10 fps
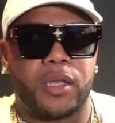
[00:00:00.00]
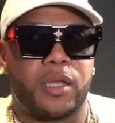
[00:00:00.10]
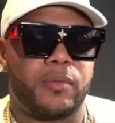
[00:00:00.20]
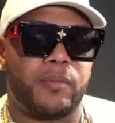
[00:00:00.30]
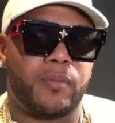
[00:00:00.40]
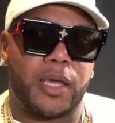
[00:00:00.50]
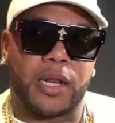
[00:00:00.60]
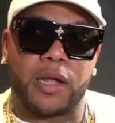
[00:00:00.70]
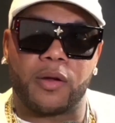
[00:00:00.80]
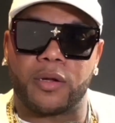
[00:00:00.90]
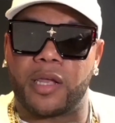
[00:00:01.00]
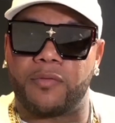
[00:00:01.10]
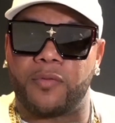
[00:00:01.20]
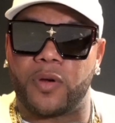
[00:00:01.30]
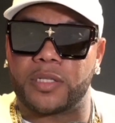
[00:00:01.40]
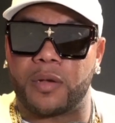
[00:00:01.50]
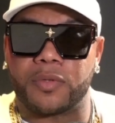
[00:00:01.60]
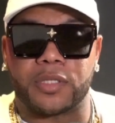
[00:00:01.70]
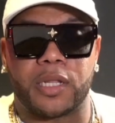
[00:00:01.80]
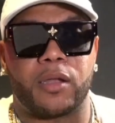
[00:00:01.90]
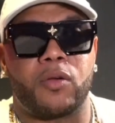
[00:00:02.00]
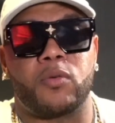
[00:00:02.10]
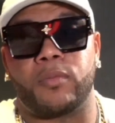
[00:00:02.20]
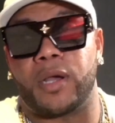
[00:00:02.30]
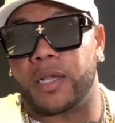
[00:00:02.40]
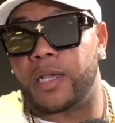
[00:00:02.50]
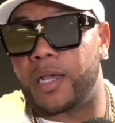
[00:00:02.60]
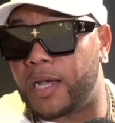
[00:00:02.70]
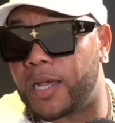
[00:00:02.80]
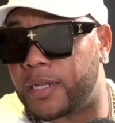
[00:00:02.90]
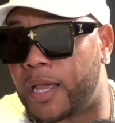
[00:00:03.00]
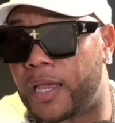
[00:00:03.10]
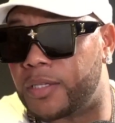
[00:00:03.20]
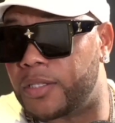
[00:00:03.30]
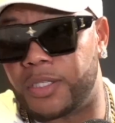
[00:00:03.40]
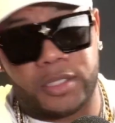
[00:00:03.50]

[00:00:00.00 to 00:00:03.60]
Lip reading: Man, I heard that voice. I was like, oh my God, like she's